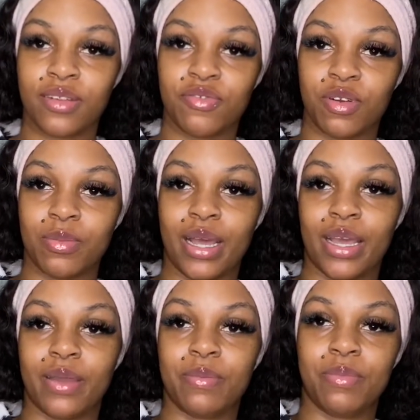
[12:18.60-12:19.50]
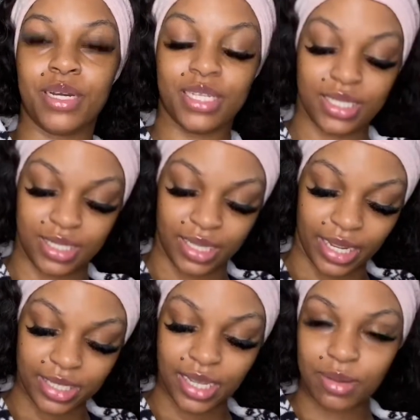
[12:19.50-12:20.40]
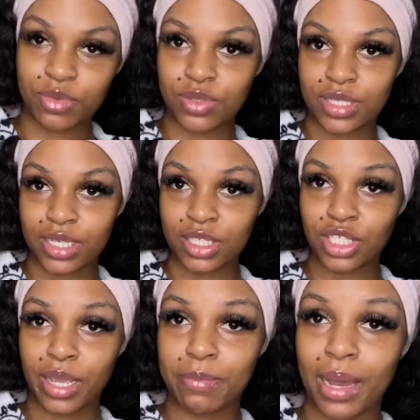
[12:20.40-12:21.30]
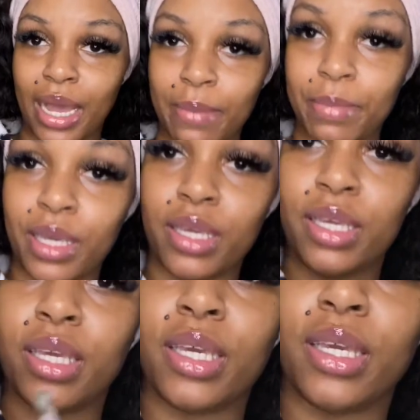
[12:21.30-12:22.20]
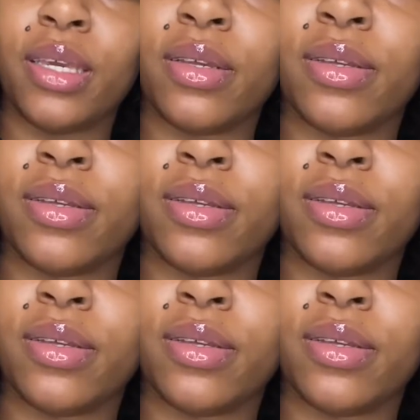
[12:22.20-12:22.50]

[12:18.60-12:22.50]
for my bunny's nighttime routine. Say bye, Pinky.